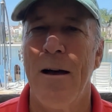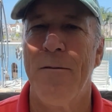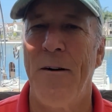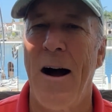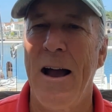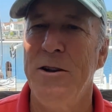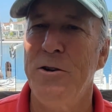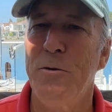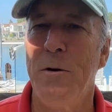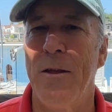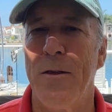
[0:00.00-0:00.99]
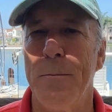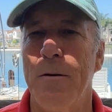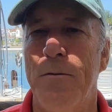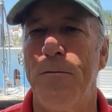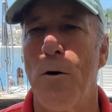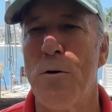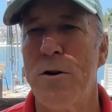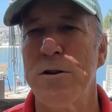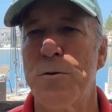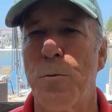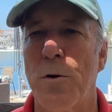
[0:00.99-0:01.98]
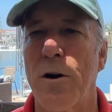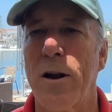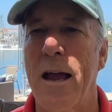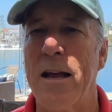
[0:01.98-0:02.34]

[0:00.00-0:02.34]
Find your rhythm focused work